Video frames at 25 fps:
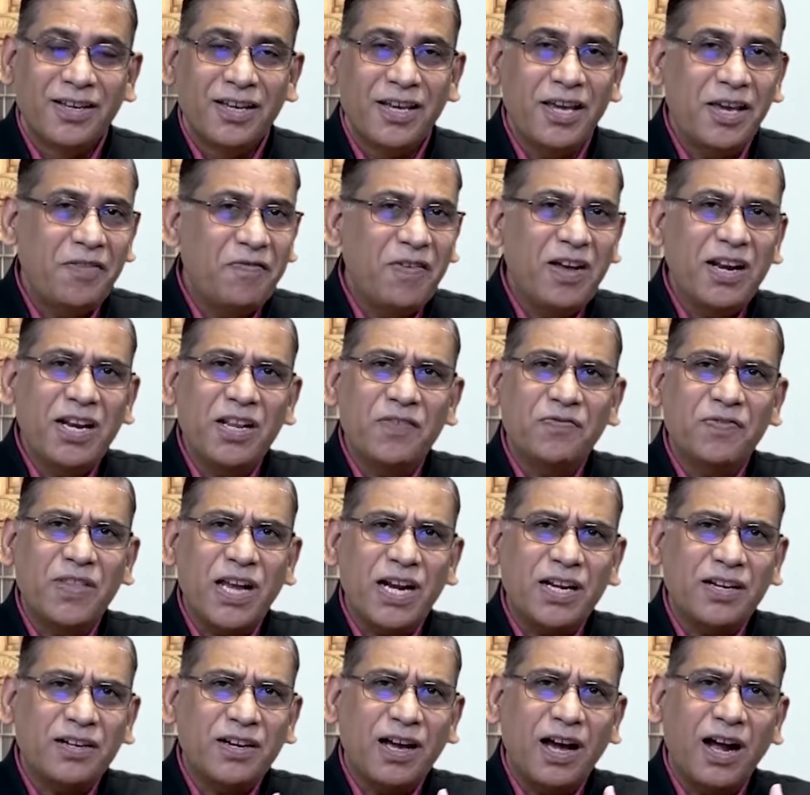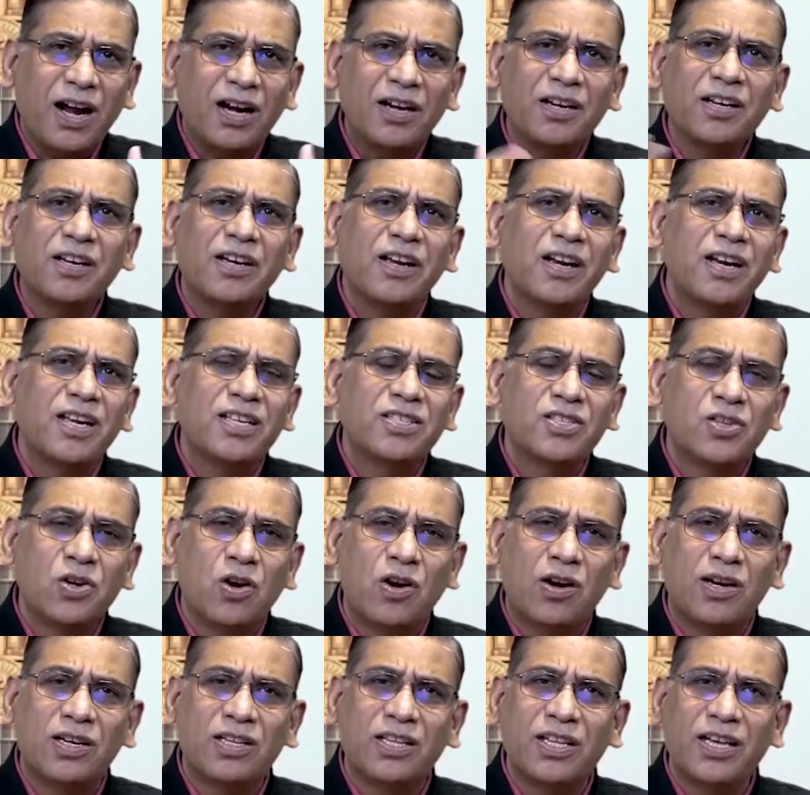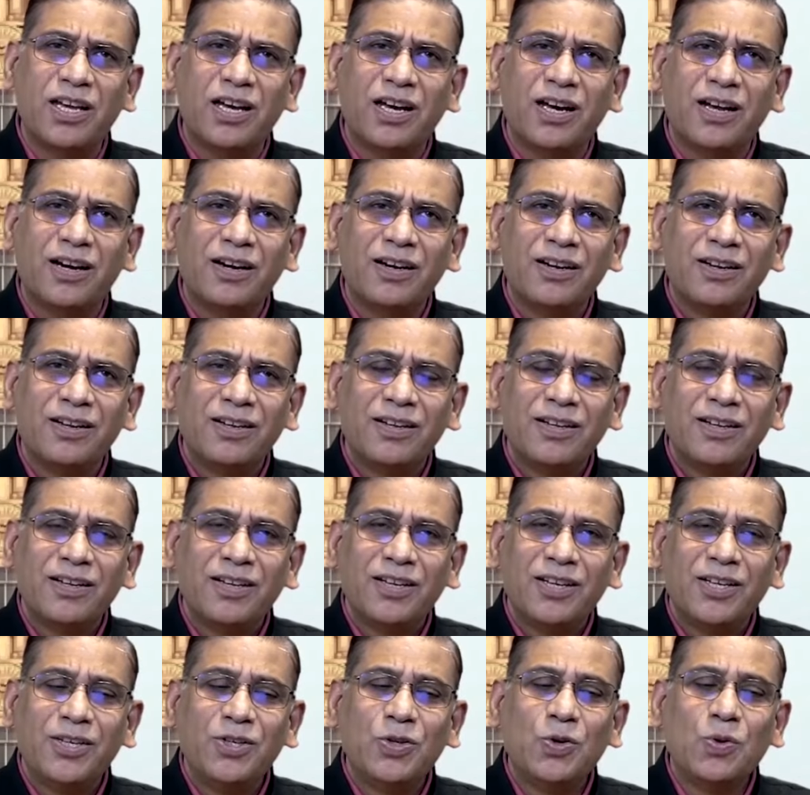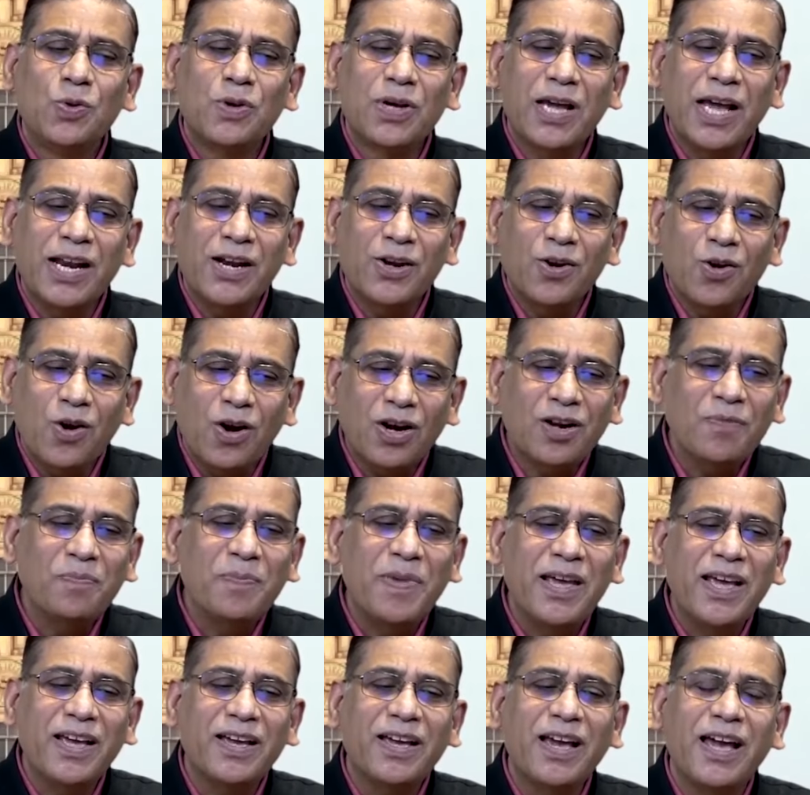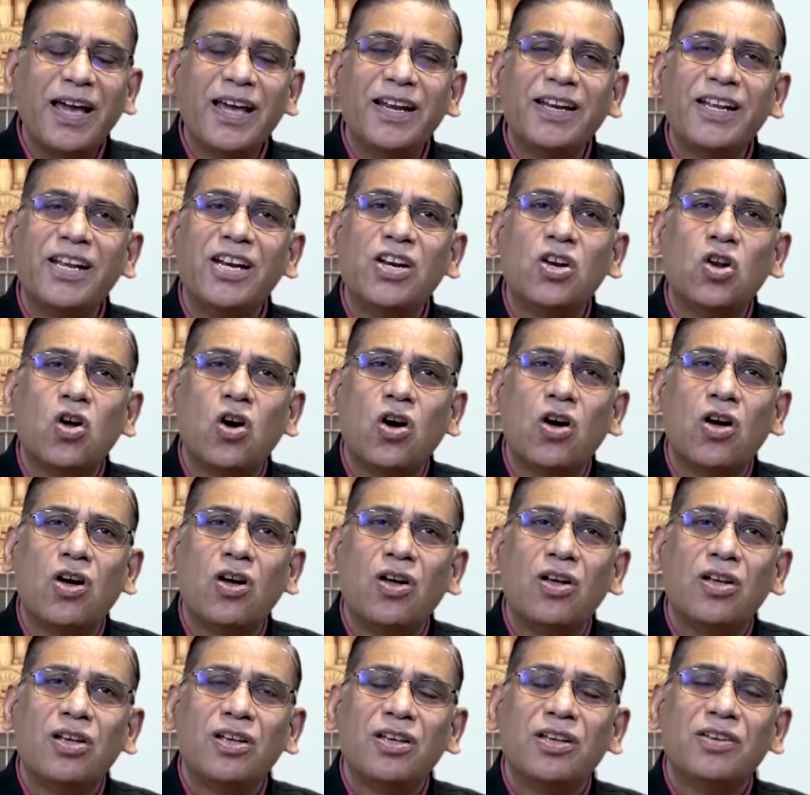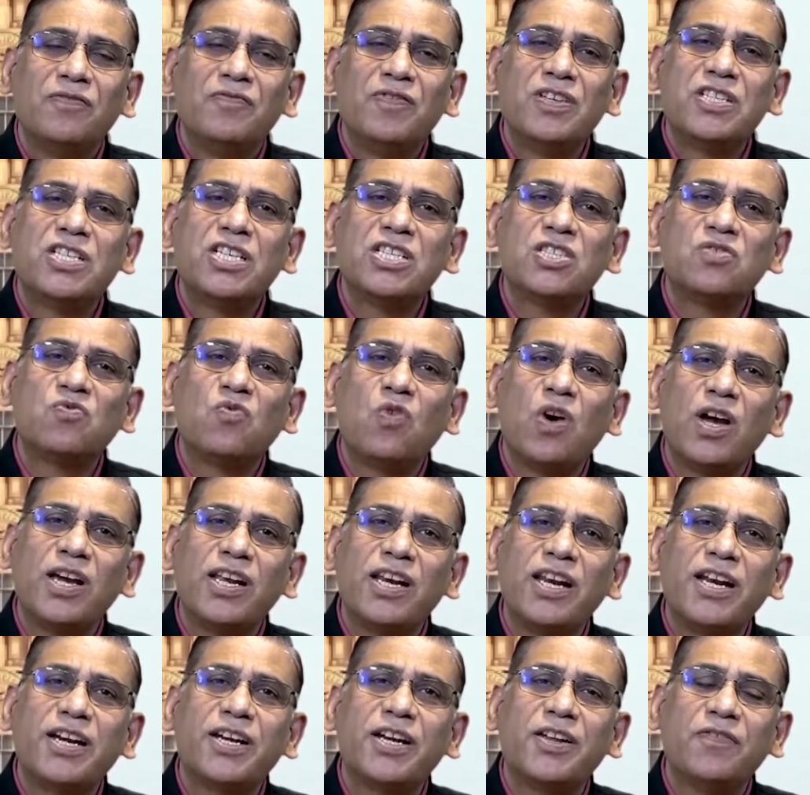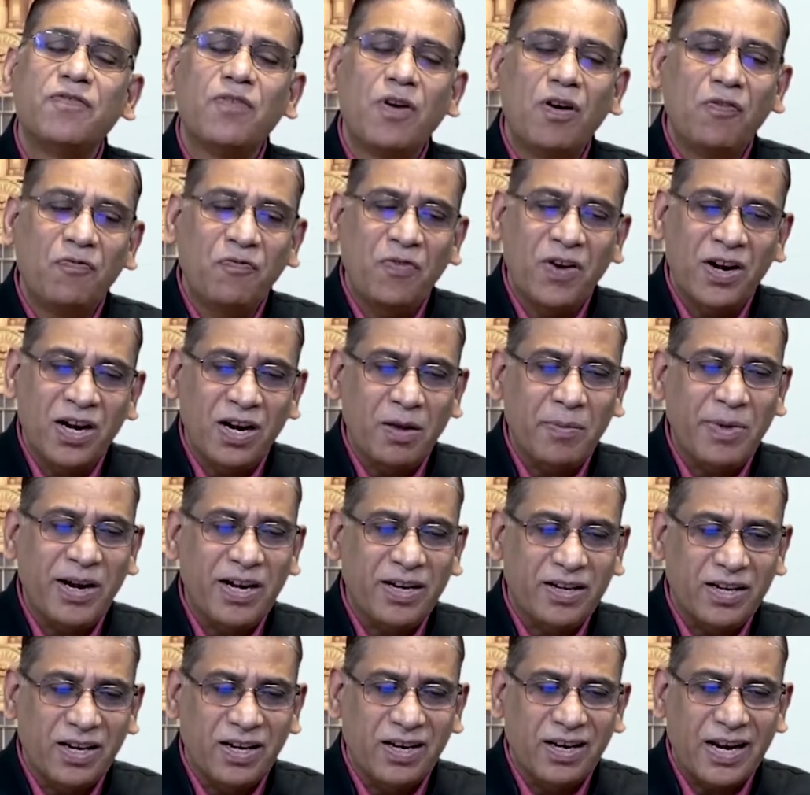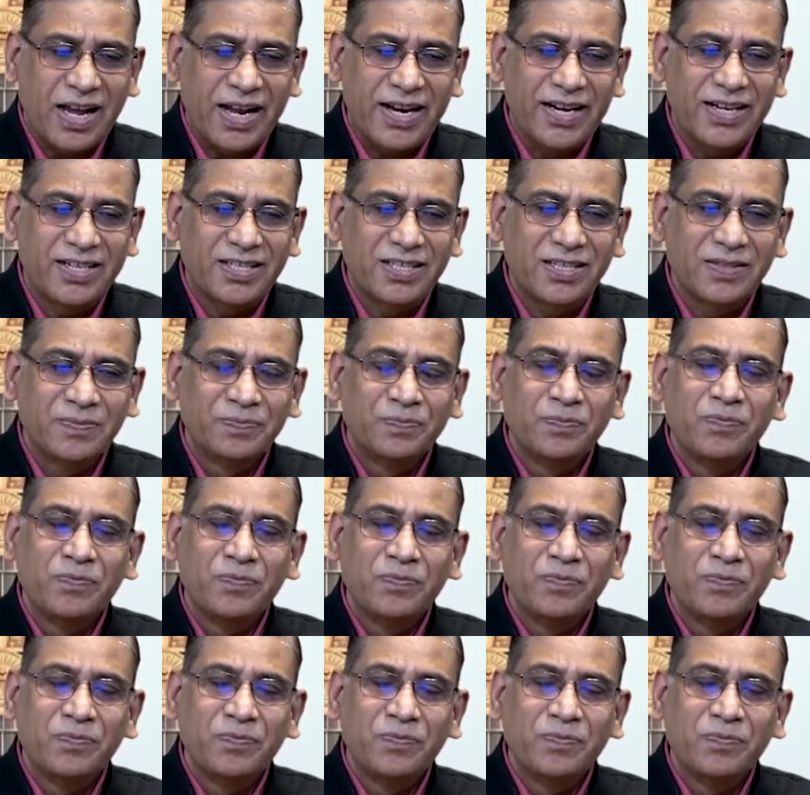Even if that article is not there, you cannot make any law which is violative of fundamental rights.